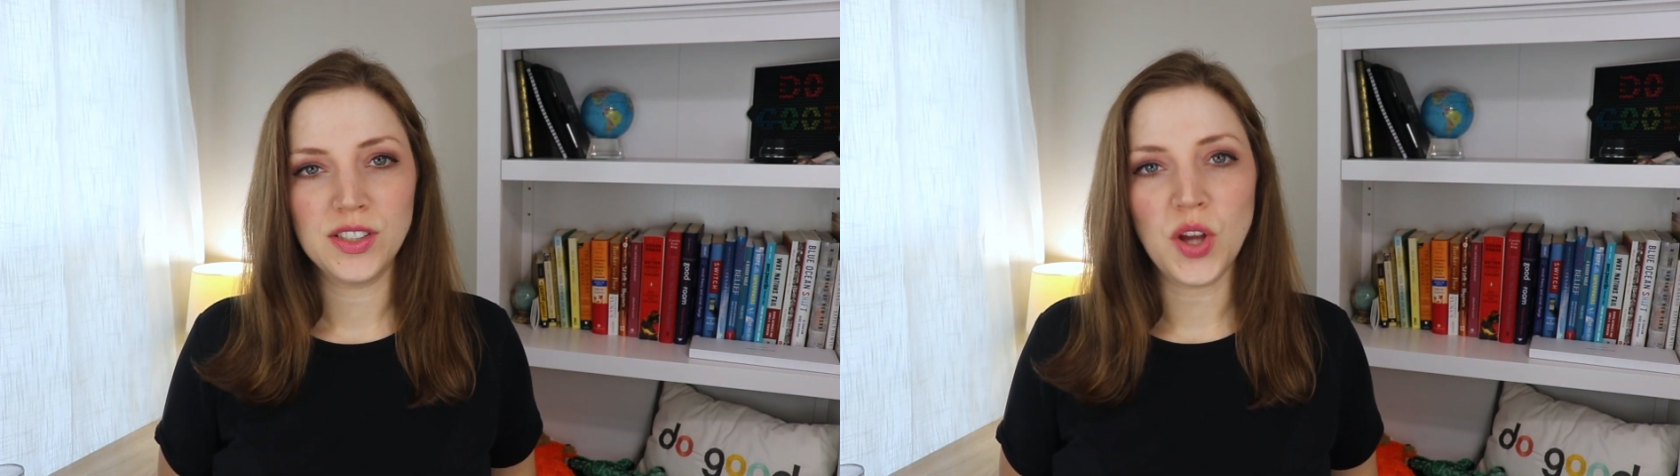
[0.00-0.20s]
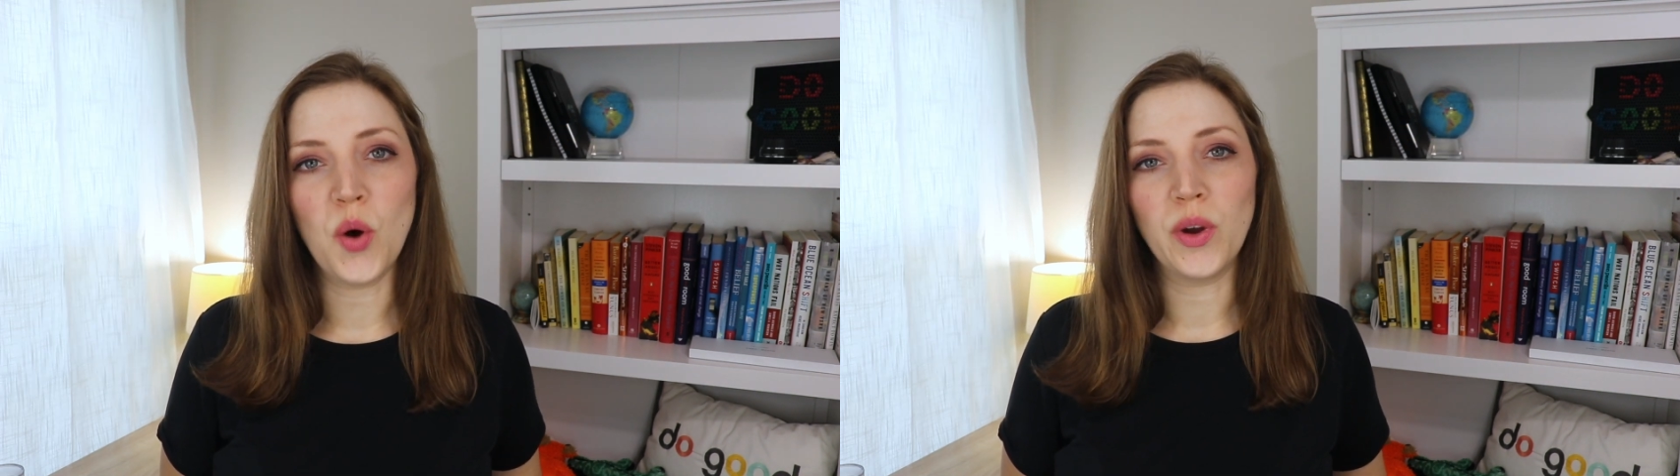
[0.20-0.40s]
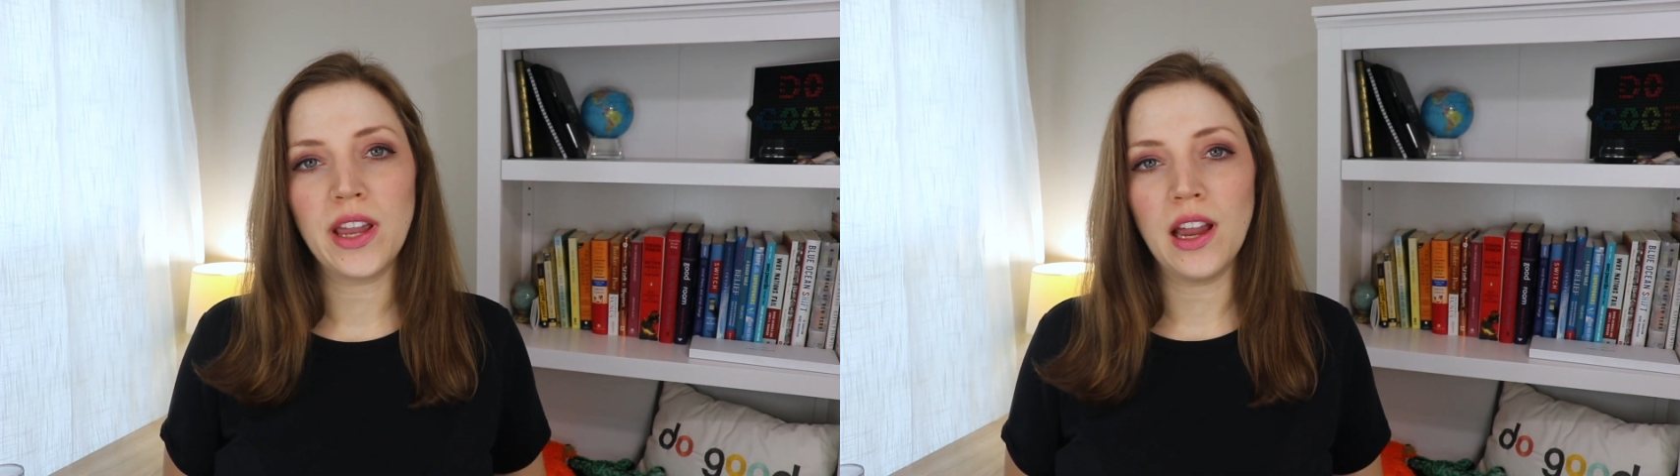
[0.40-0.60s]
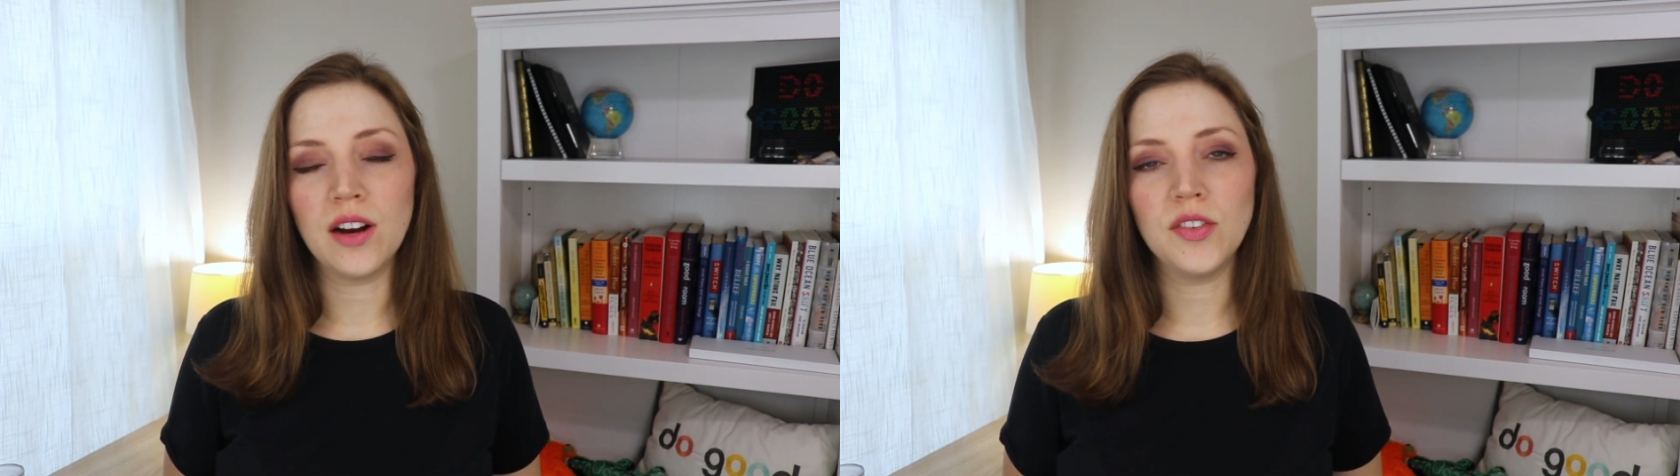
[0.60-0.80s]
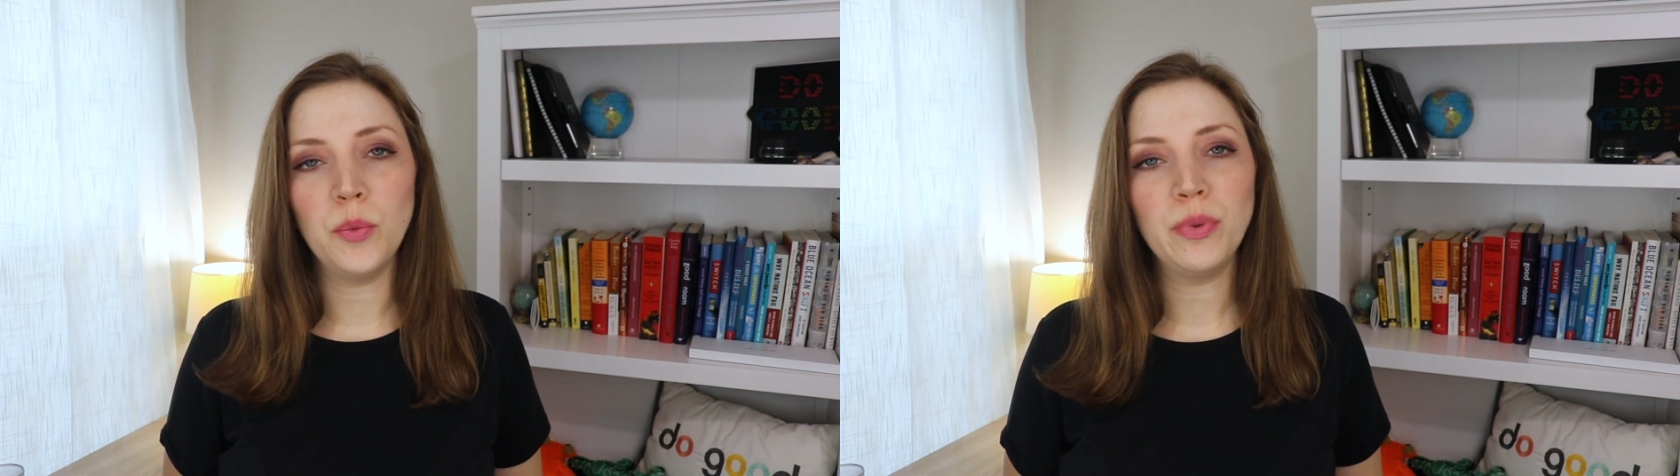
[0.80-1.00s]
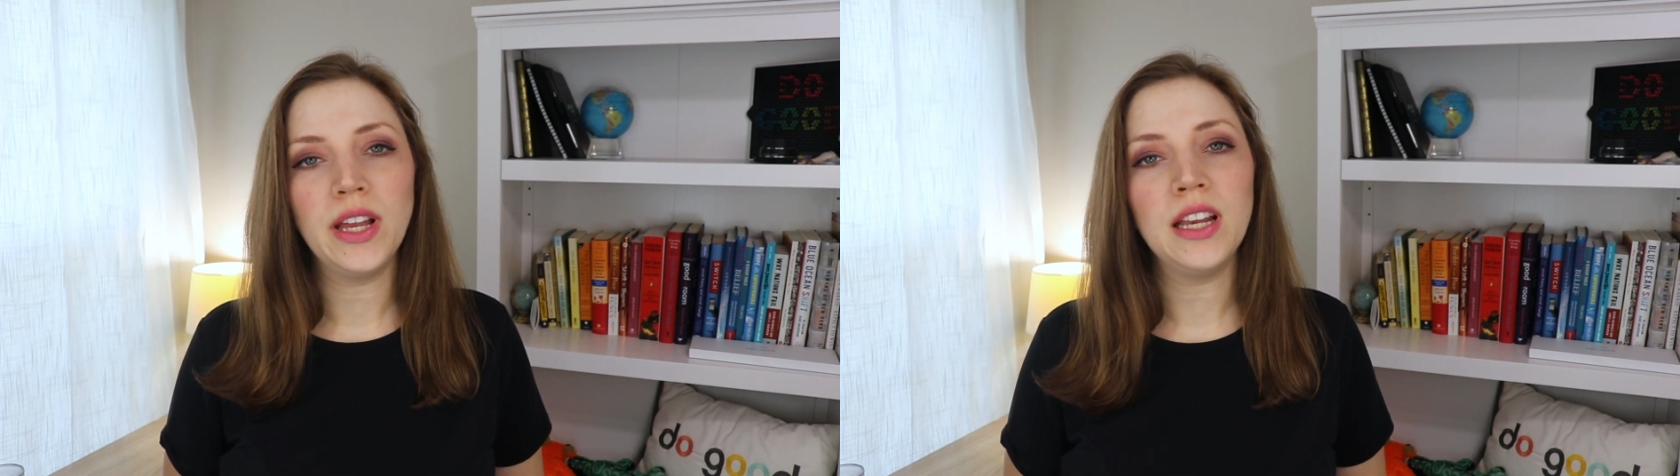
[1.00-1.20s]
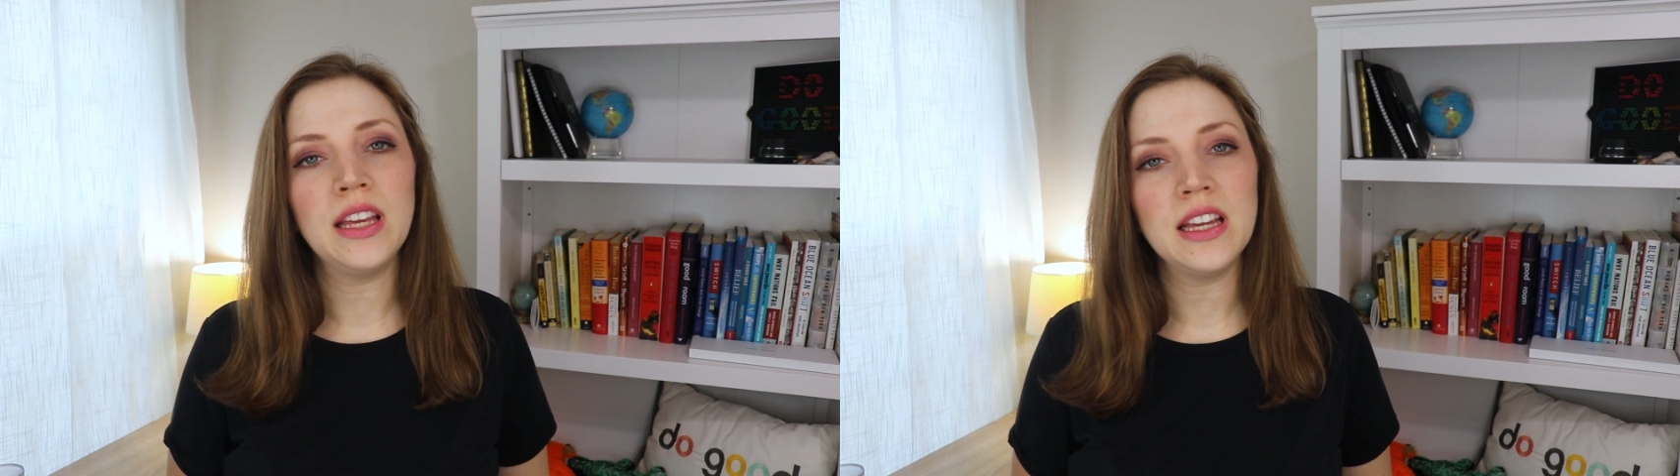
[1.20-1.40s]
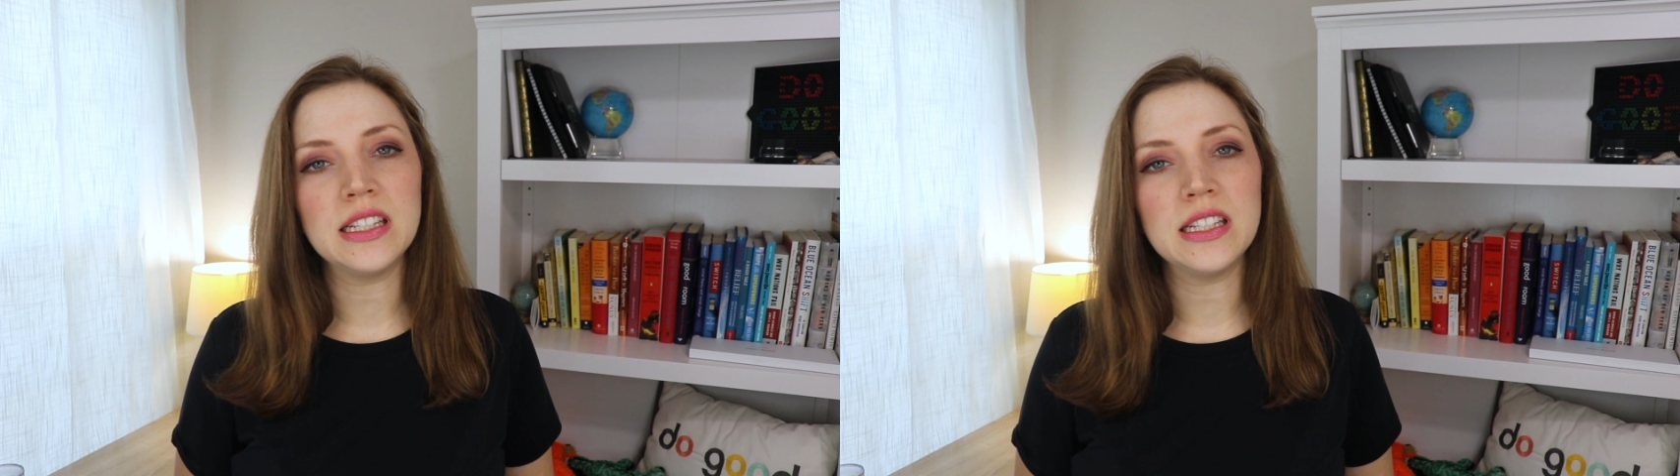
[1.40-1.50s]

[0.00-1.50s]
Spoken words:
so careful planning